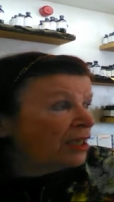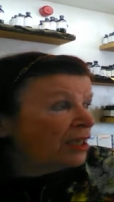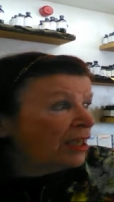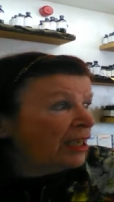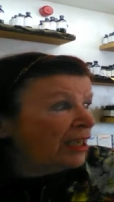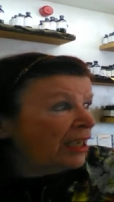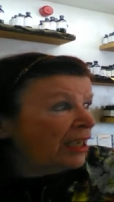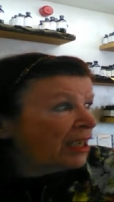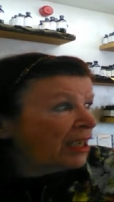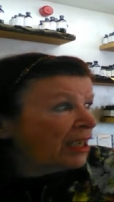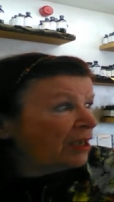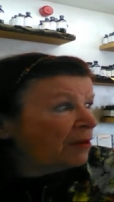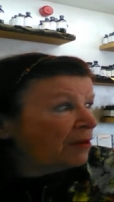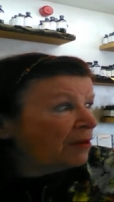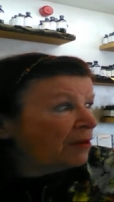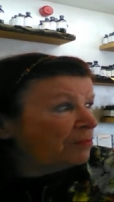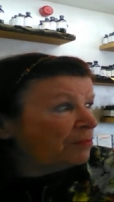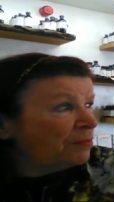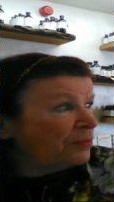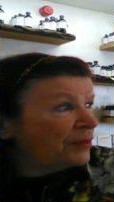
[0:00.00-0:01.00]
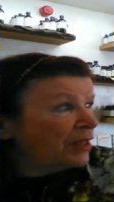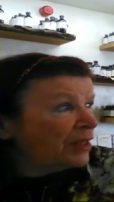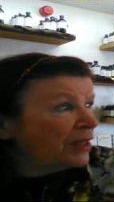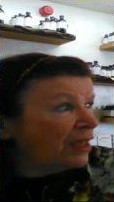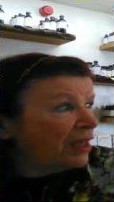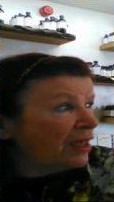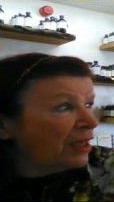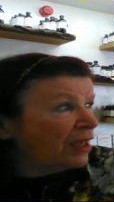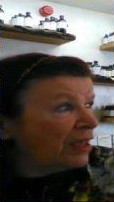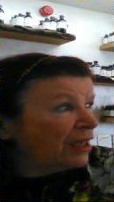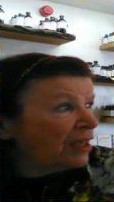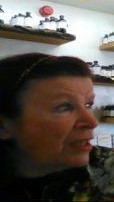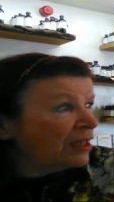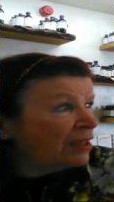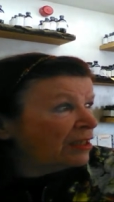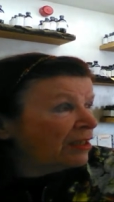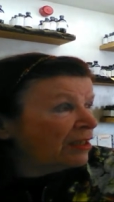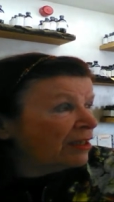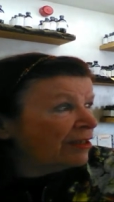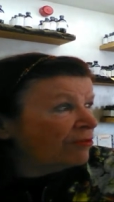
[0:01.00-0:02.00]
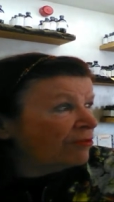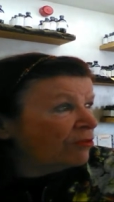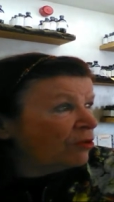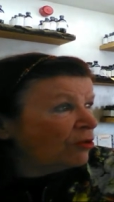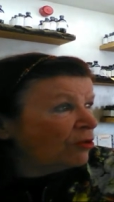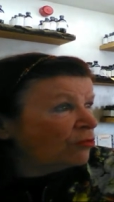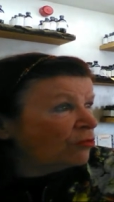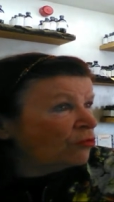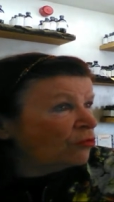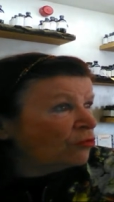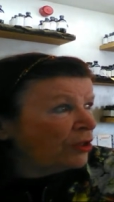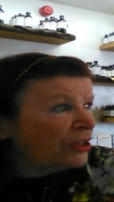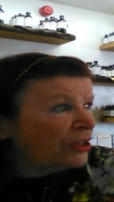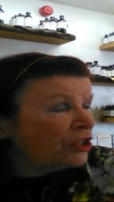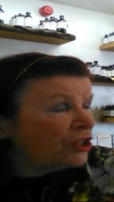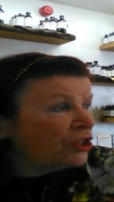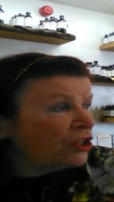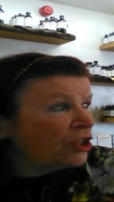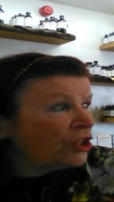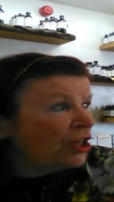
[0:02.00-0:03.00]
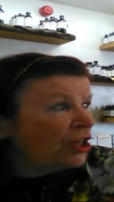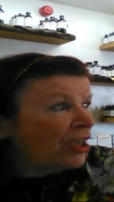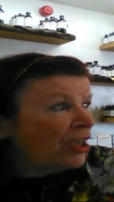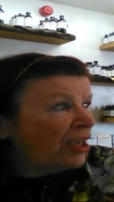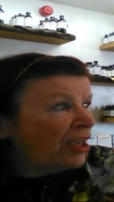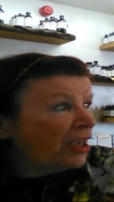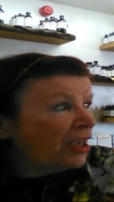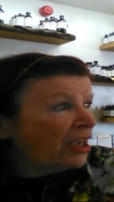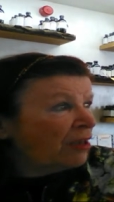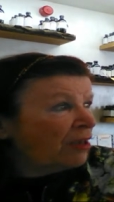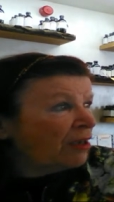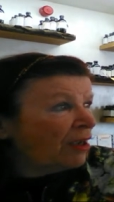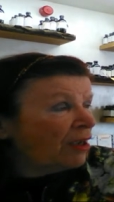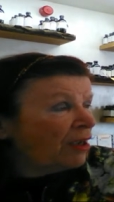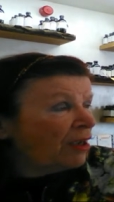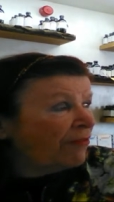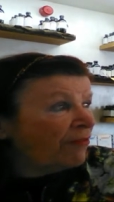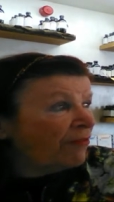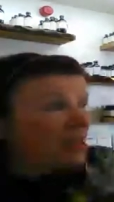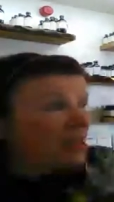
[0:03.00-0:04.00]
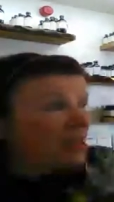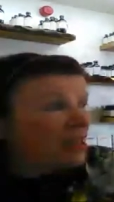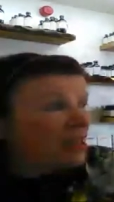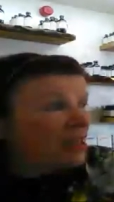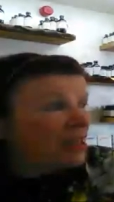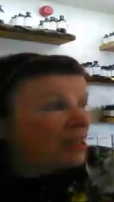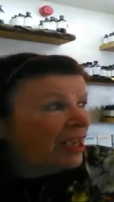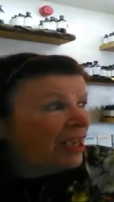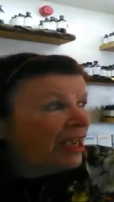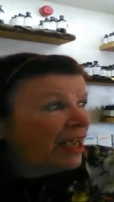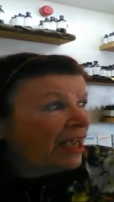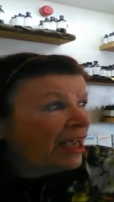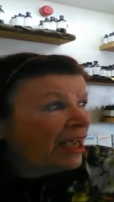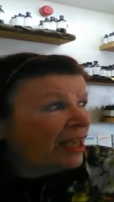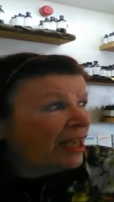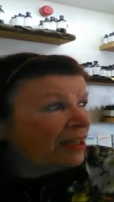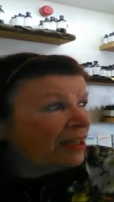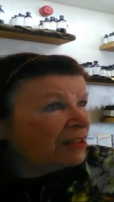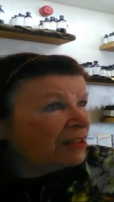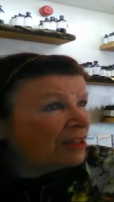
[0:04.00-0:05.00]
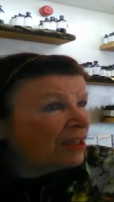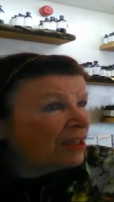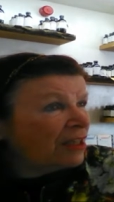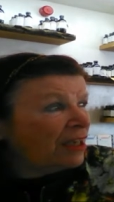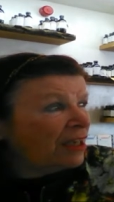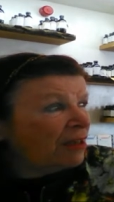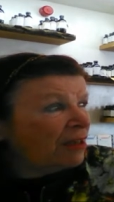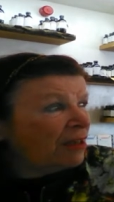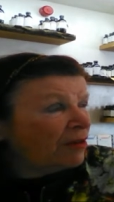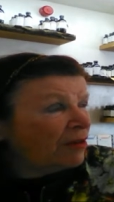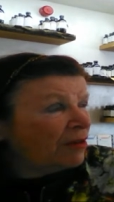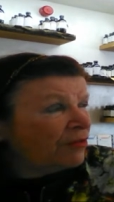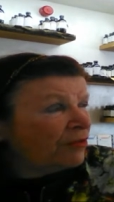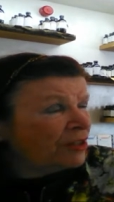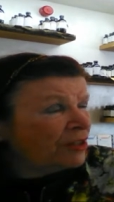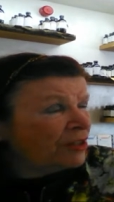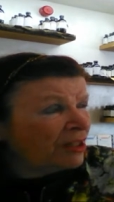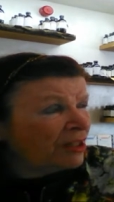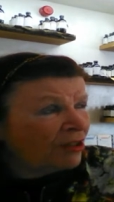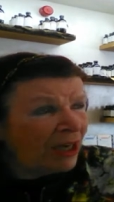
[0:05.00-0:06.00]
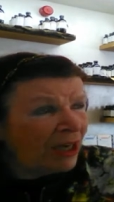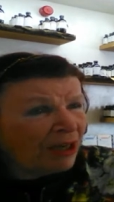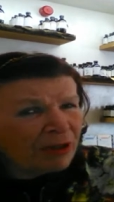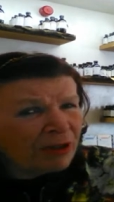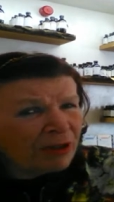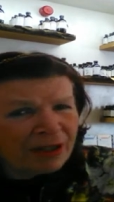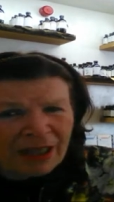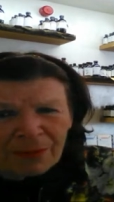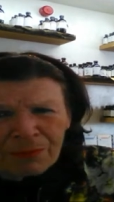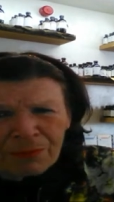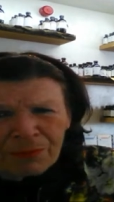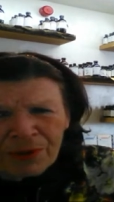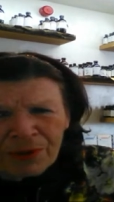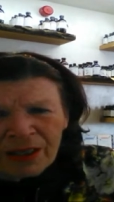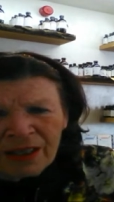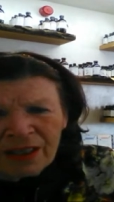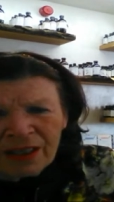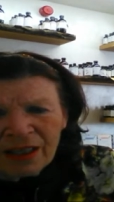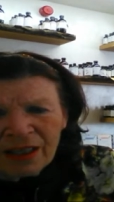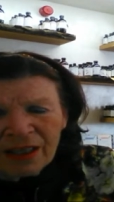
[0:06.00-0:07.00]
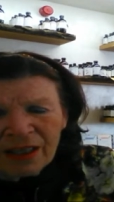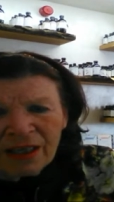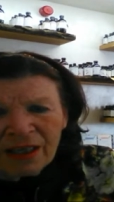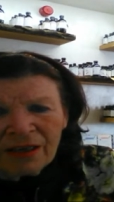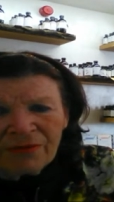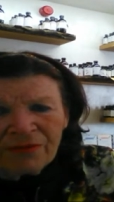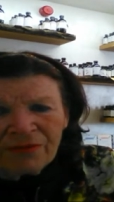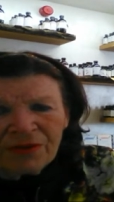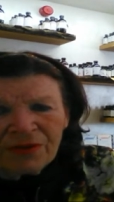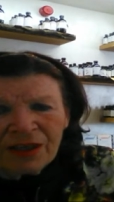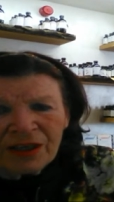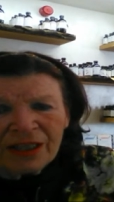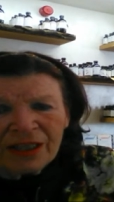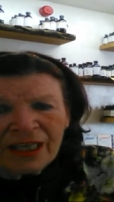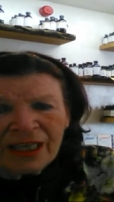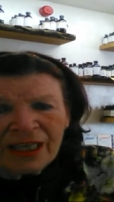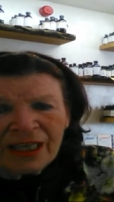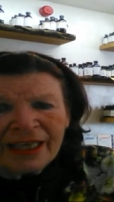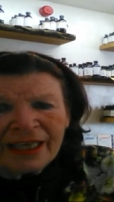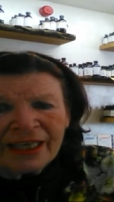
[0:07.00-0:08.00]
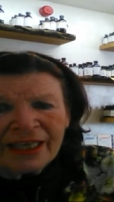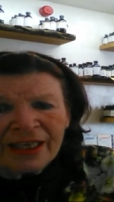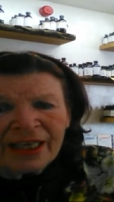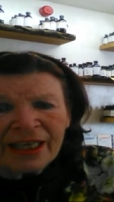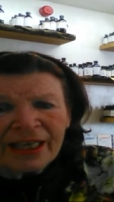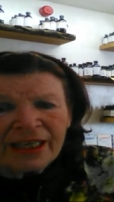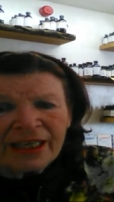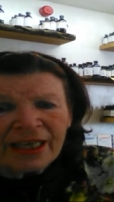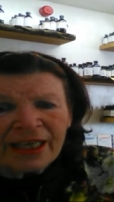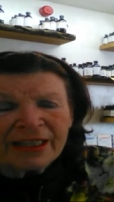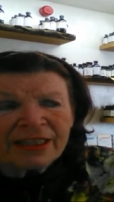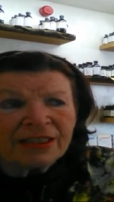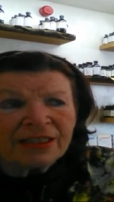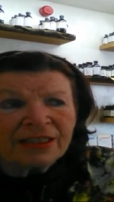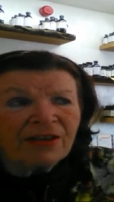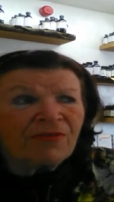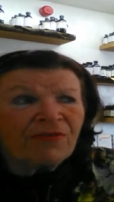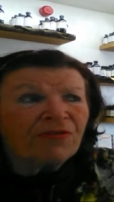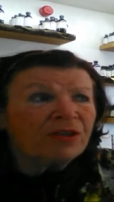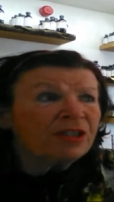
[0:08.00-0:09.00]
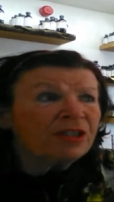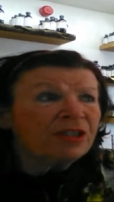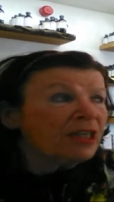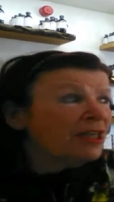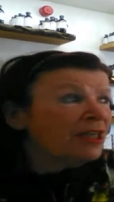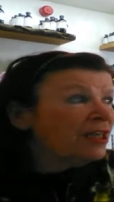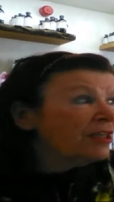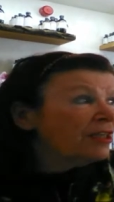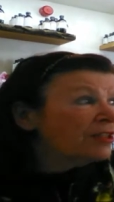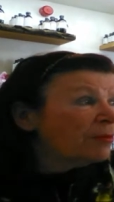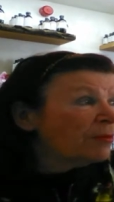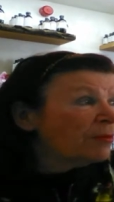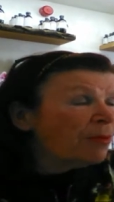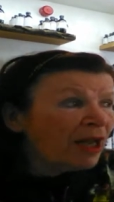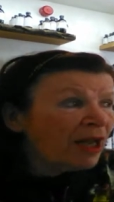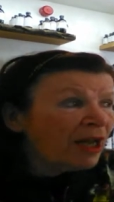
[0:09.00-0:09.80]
um, uh, rich um, effect. And um, really thought, how can that be if it, it, it's a different supply of